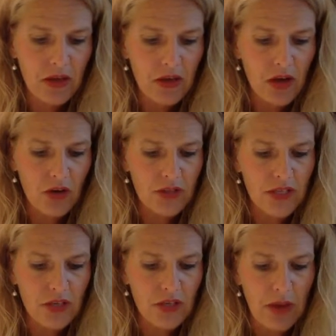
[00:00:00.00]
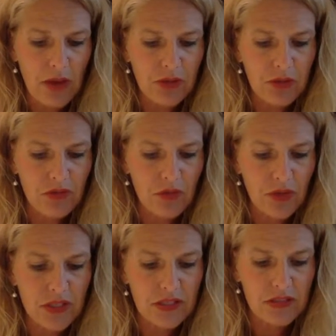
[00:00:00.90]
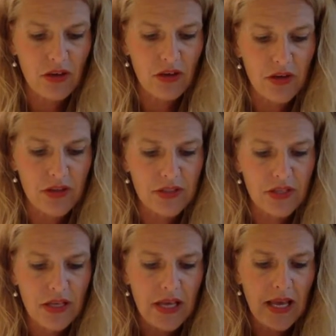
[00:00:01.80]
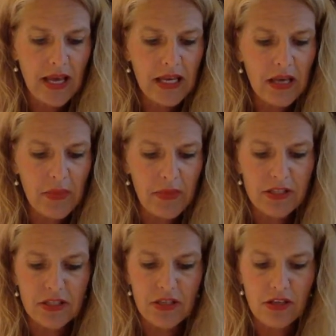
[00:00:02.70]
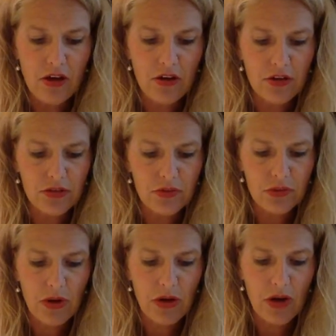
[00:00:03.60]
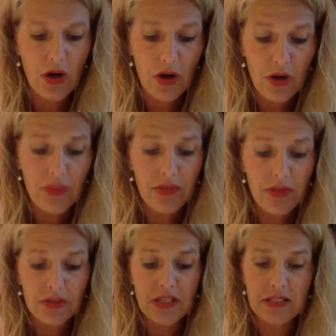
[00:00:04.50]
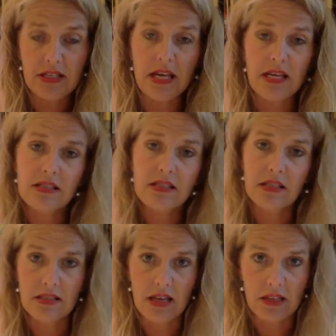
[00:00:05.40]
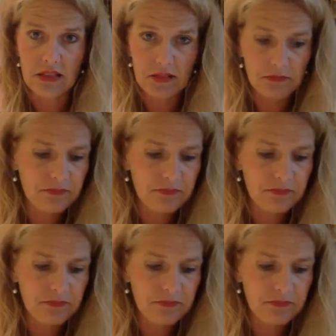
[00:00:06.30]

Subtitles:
Congress had no power to enforce its laws. Any amendments to the articles required all 13 states' consent.